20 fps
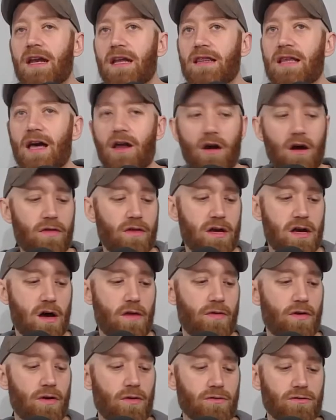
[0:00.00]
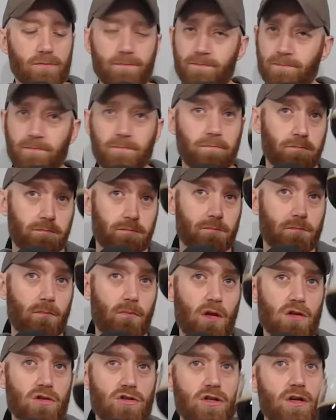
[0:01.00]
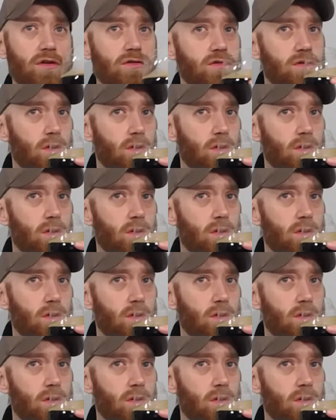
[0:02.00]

that on the on the nose. Cheers.